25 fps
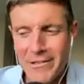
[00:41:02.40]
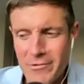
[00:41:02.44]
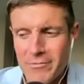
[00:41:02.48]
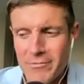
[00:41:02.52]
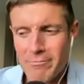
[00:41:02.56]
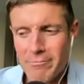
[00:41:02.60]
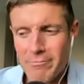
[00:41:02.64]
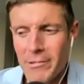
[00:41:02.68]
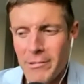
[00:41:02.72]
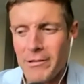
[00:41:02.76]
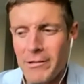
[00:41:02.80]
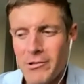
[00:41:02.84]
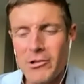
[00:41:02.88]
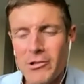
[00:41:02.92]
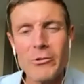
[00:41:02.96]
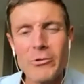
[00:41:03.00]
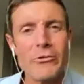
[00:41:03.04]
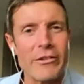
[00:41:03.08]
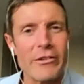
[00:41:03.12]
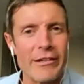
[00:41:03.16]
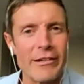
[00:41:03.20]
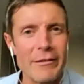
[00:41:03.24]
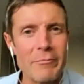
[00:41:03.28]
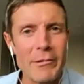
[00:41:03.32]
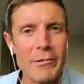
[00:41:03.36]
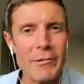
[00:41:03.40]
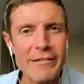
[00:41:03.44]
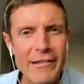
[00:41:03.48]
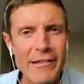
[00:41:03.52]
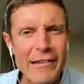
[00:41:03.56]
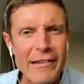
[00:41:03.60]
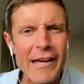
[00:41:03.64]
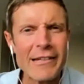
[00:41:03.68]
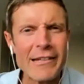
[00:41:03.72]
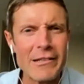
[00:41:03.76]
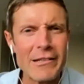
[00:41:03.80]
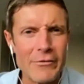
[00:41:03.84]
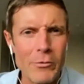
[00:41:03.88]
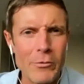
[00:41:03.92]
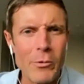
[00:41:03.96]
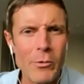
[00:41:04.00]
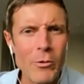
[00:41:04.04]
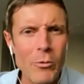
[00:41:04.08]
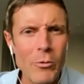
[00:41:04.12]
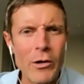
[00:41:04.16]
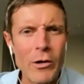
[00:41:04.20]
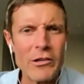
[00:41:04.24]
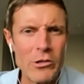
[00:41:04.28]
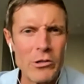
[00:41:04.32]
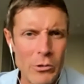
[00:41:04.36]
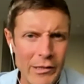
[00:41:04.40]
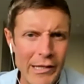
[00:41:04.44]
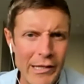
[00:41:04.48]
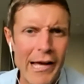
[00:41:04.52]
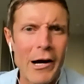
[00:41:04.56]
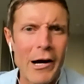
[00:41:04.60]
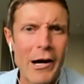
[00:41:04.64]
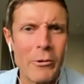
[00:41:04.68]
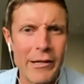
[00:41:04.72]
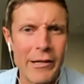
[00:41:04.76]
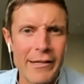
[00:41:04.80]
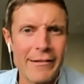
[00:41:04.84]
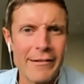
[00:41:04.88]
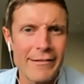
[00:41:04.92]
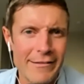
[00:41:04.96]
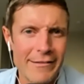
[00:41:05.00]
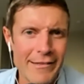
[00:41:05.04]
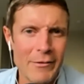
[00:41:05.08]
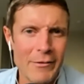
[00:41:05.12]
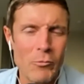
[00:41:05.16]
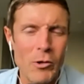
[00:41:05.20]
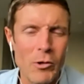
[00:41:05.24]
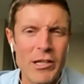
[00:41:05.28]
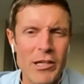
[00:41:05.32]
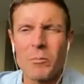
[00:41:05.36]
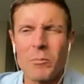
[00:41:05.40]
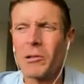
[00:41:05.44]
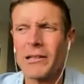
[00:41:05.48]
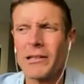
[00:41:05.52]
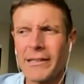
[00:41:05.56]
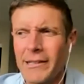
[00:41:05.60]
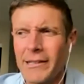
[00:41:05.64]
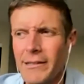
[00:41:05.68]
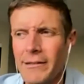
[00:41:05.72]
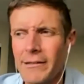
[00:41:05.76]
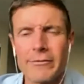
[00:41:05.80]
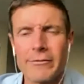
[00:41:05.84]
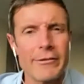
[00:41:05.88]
be choosy, be selective about what you allow in and what you believe.